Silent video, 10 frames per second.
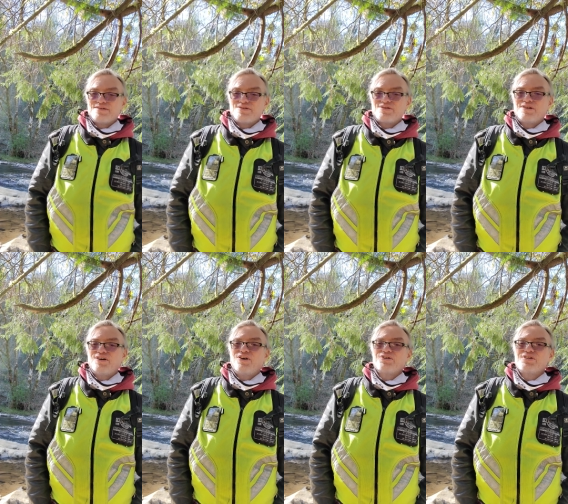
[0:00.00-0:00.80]
As
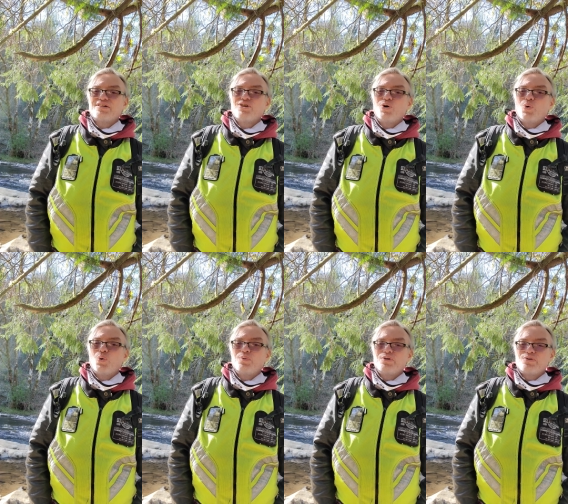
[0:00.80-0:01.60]
long as I
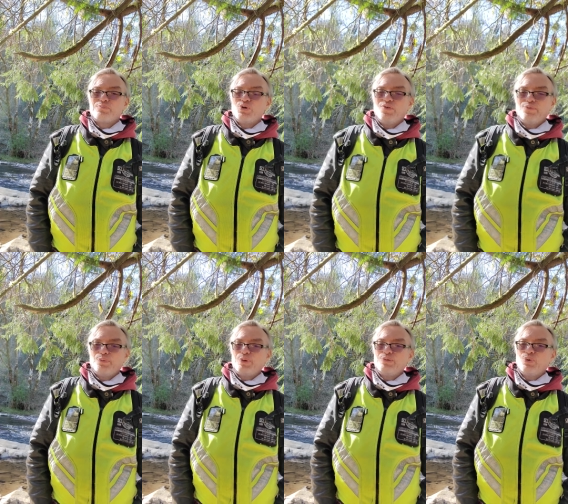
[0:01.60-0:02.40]
know there's beautiful
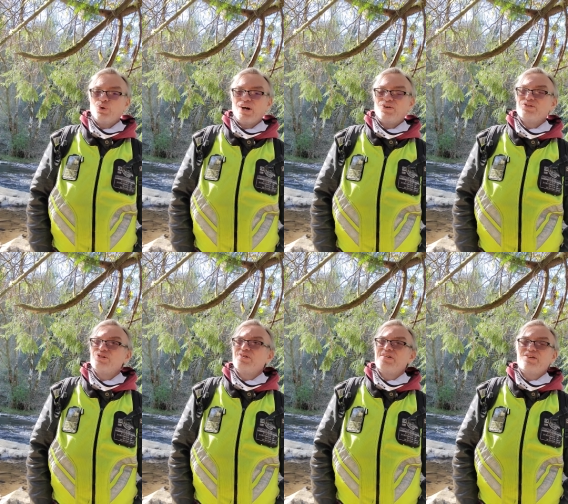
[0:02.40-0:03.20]
people out
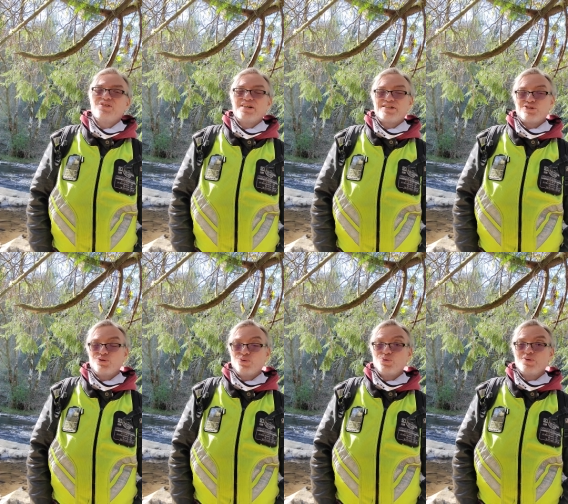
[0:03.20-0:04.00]
there like
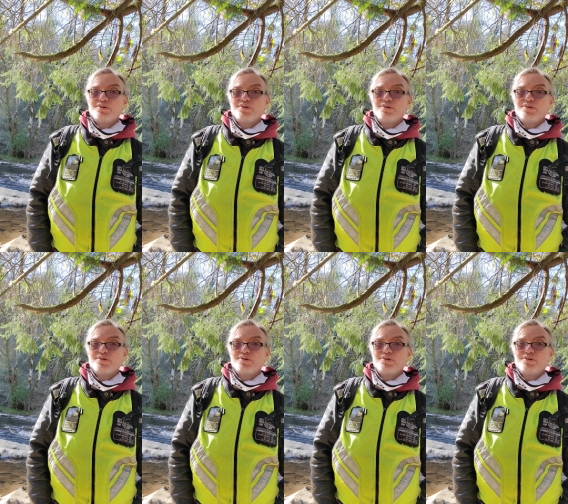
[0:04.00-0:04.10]
you